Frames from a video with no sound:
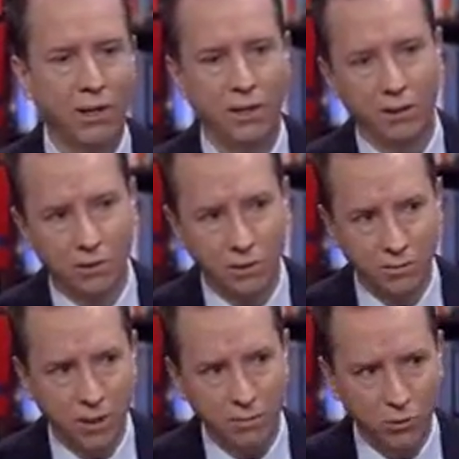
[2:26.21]
Dozens
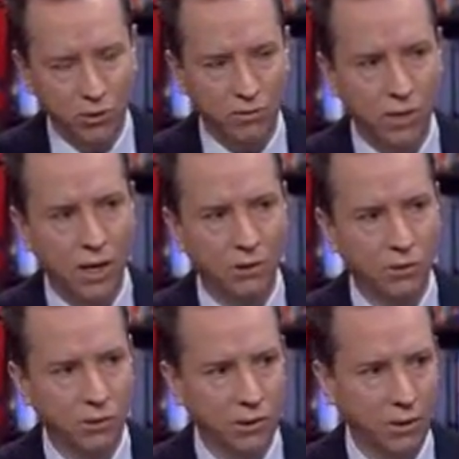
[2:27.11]
of members of
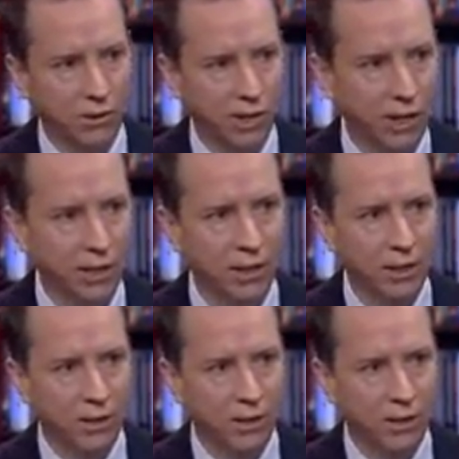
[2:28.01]
Congress and the Senate